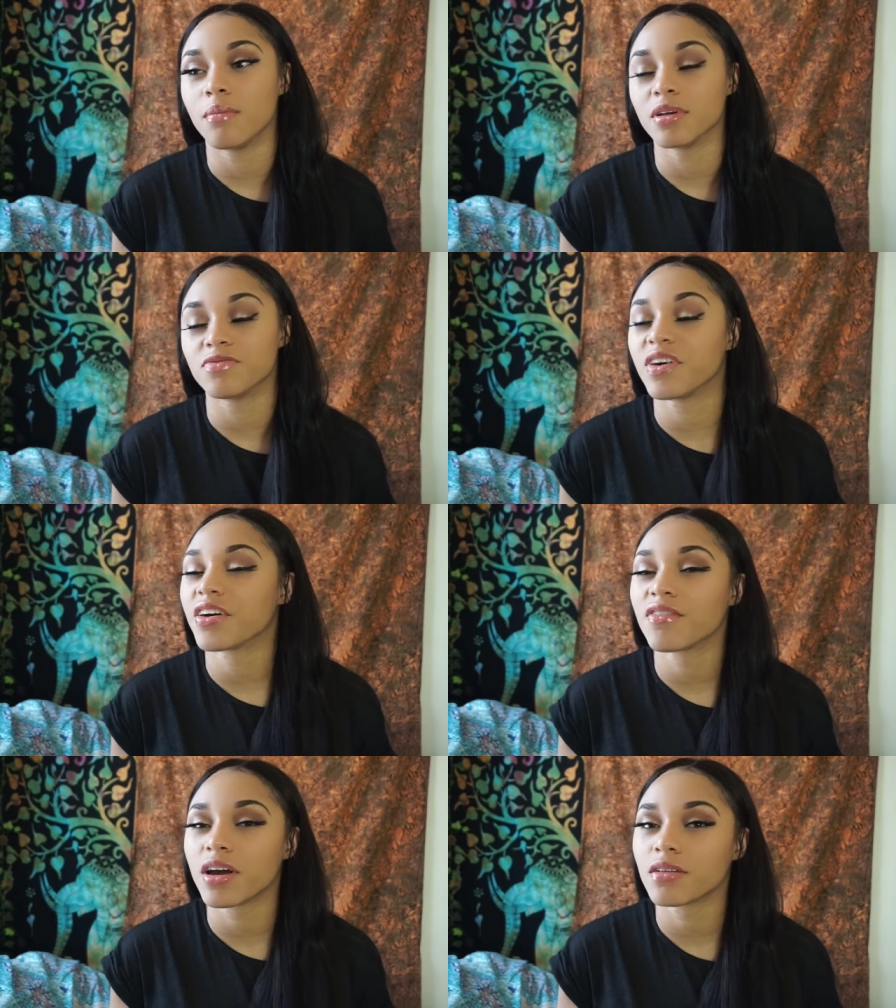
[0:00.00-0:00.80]
It's
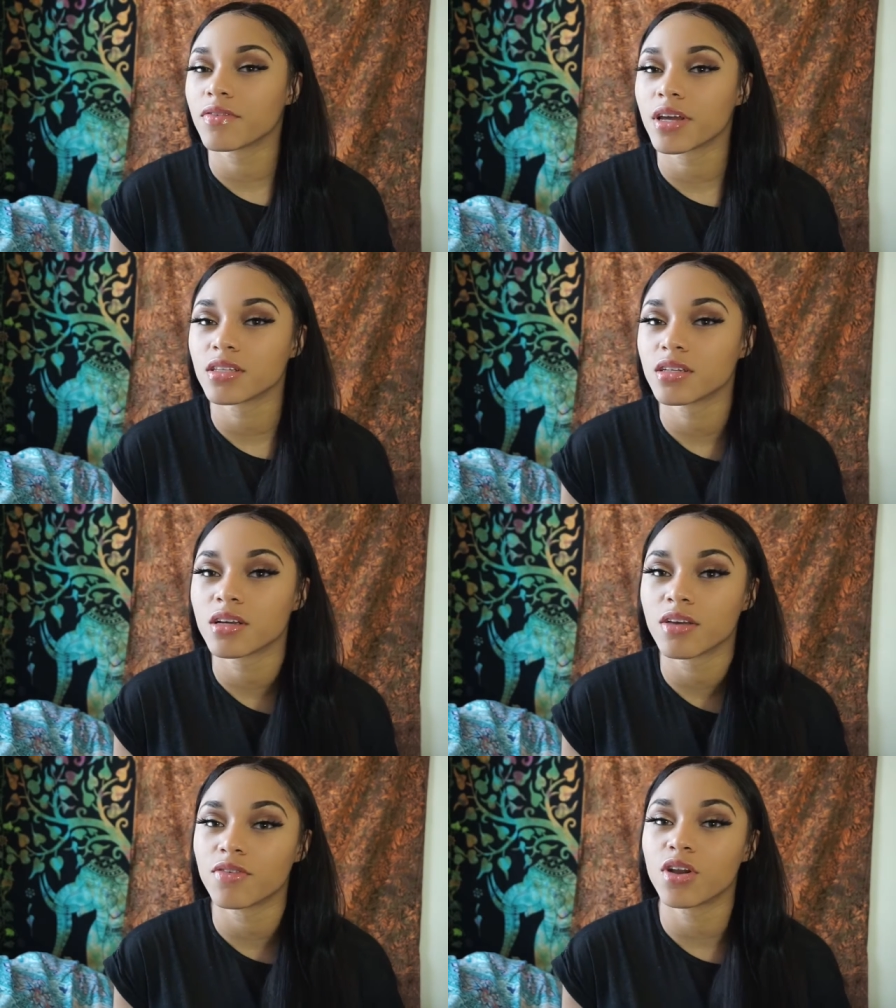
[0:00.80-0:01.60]
very relevant.
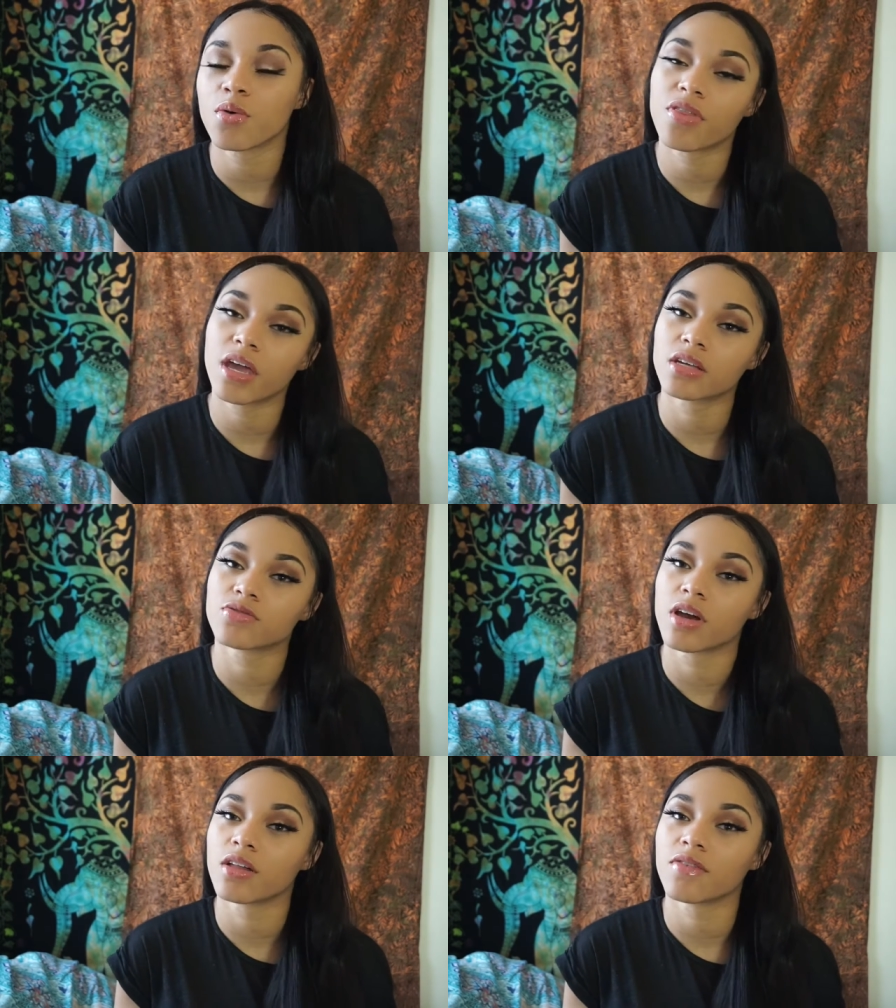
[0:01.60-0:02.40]
If you don't think
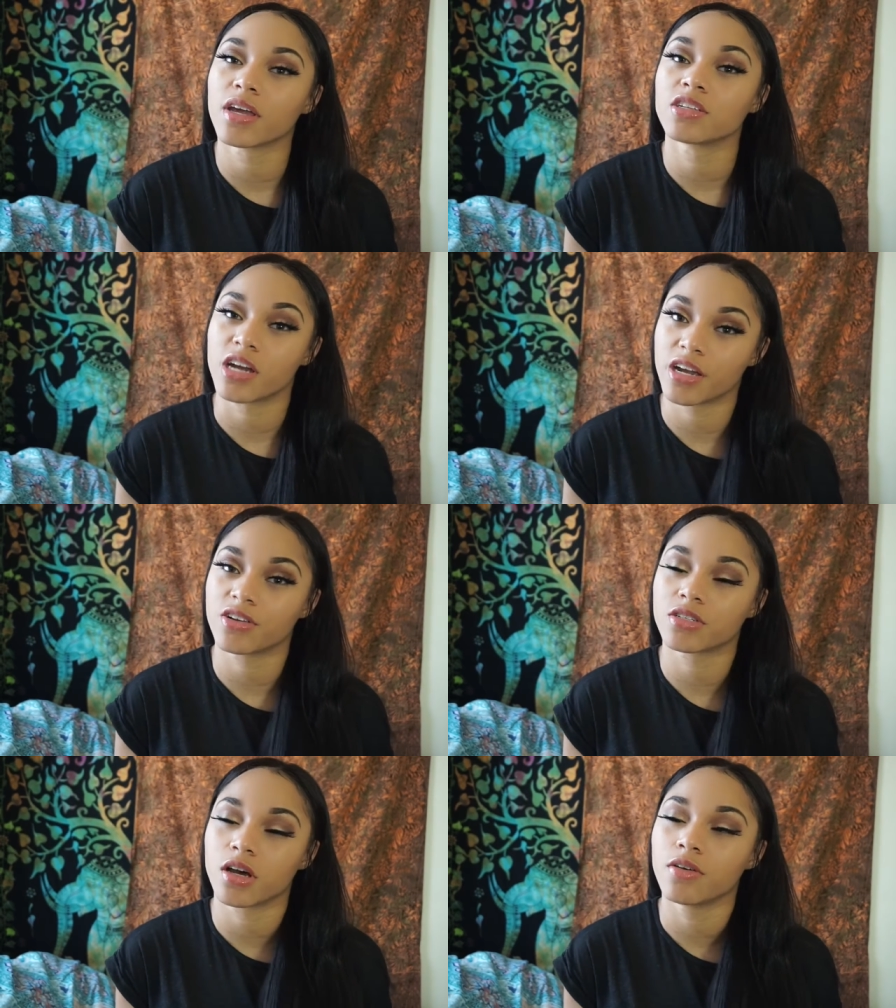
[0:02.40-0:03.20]
it's relevant, check
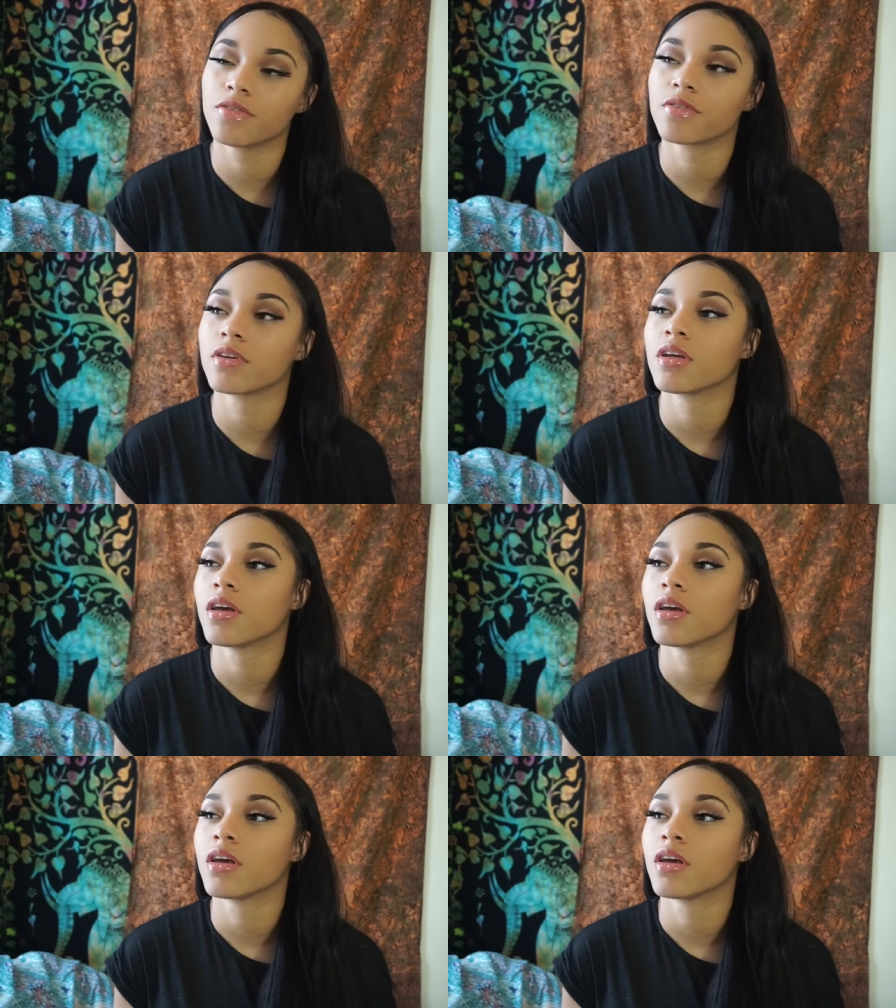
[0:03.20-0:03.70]
yourself.